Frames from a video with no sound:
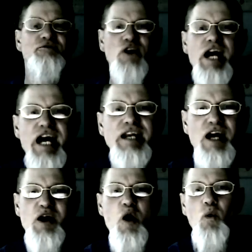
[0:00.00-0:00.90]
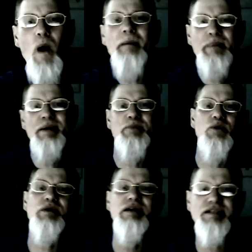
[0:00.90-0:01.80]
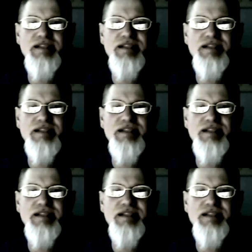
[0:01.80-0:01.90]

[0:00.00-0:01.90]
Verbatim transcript: afraid what people were going